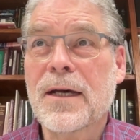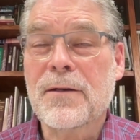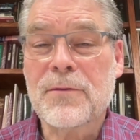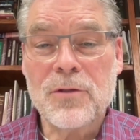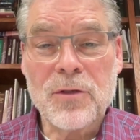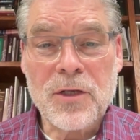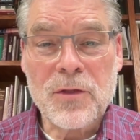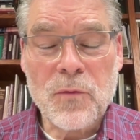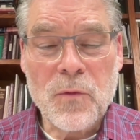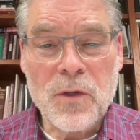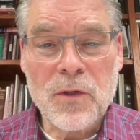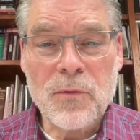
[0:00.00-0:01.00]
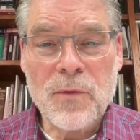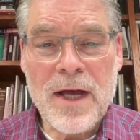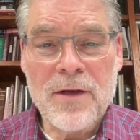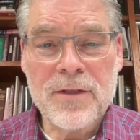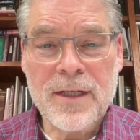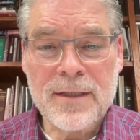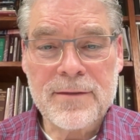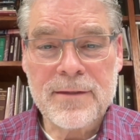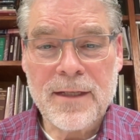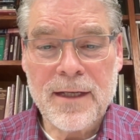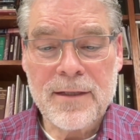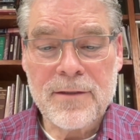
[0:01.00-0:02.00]
look at the world around us
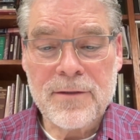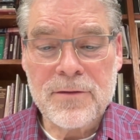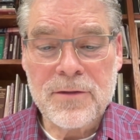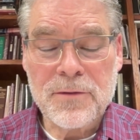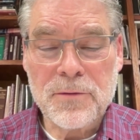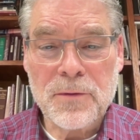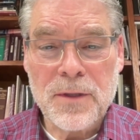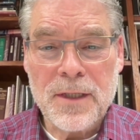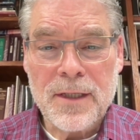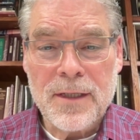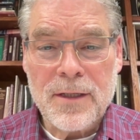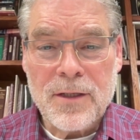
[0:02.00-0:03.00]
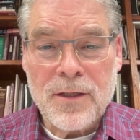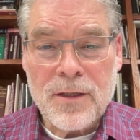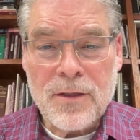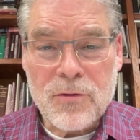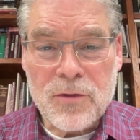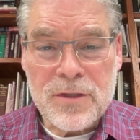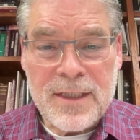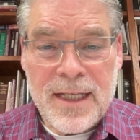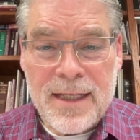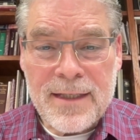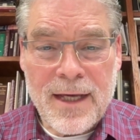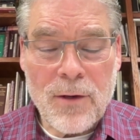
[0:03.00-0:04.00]
and to
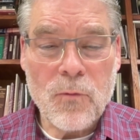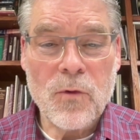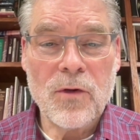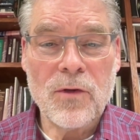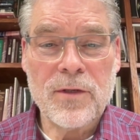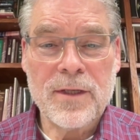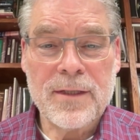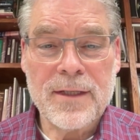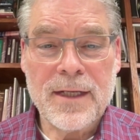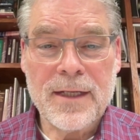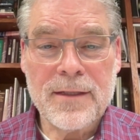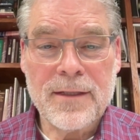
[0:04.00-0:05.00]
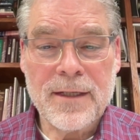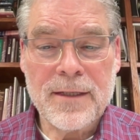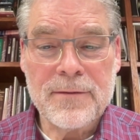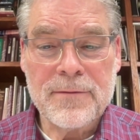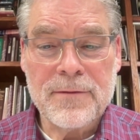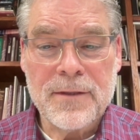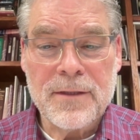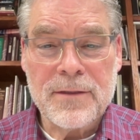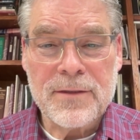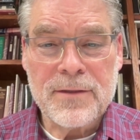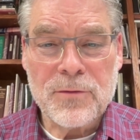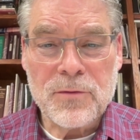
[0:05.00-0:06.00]
critique that world and
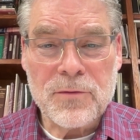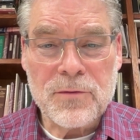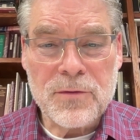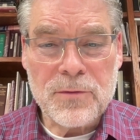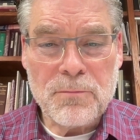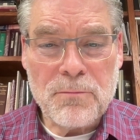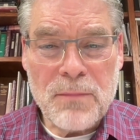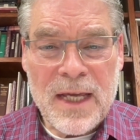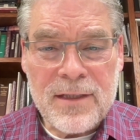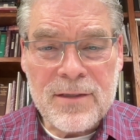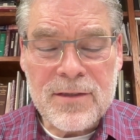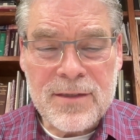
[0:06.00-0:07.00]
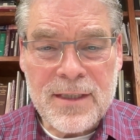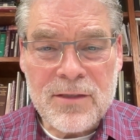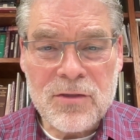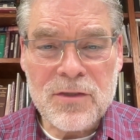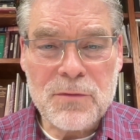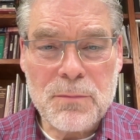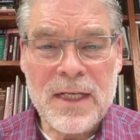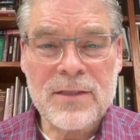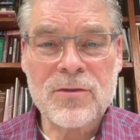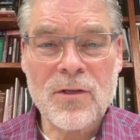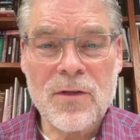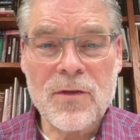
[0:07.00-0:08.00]
to make decisions
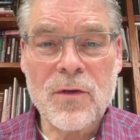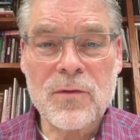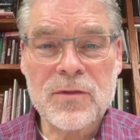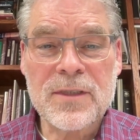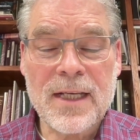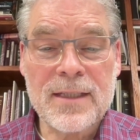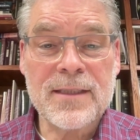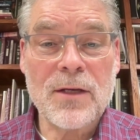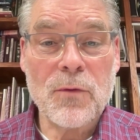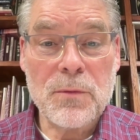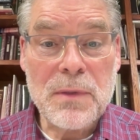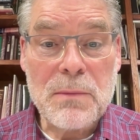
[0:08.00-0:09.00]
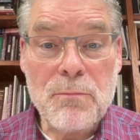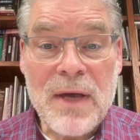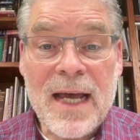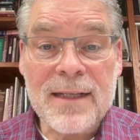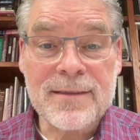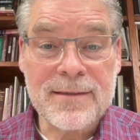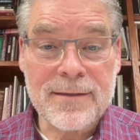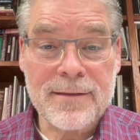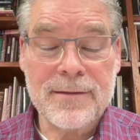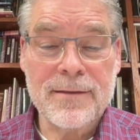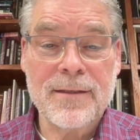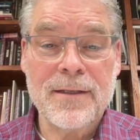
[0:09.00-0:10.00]
based on those things that would be best
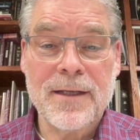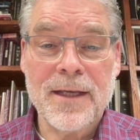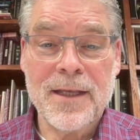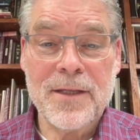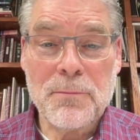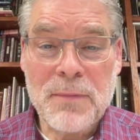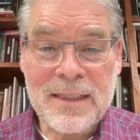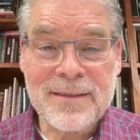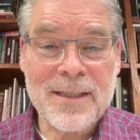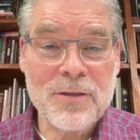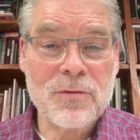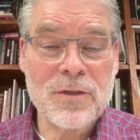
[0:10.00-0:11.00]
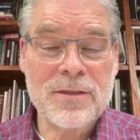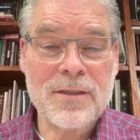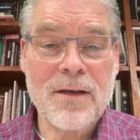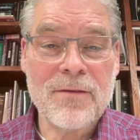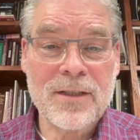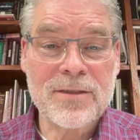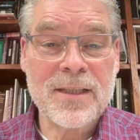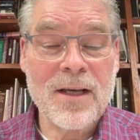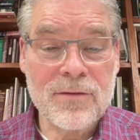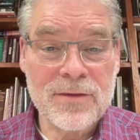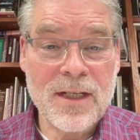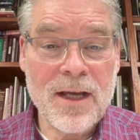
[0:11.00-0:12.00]
in the best interest of
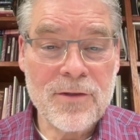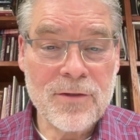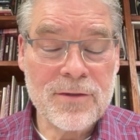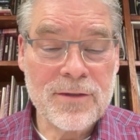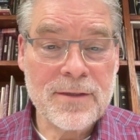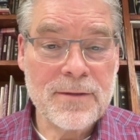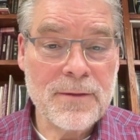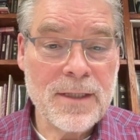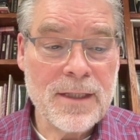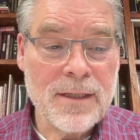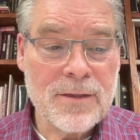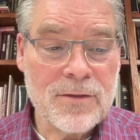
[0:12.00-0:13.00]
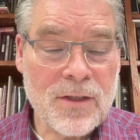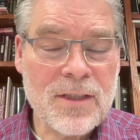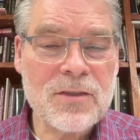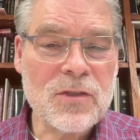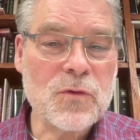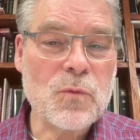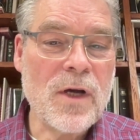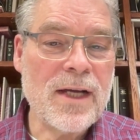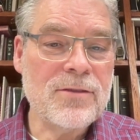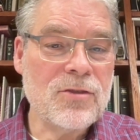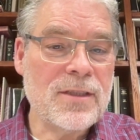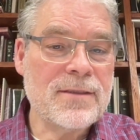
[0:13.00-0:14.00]
ourselves and others. So this is why
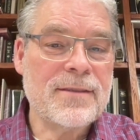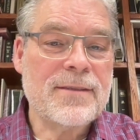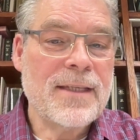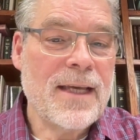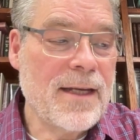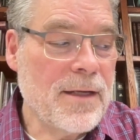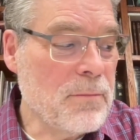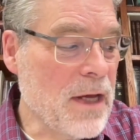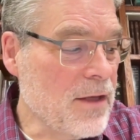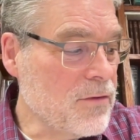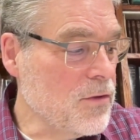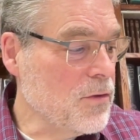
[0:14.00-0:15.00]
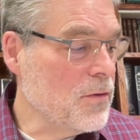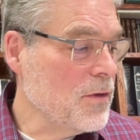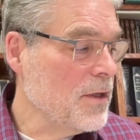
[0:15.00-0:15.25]
Jesus said in Matthew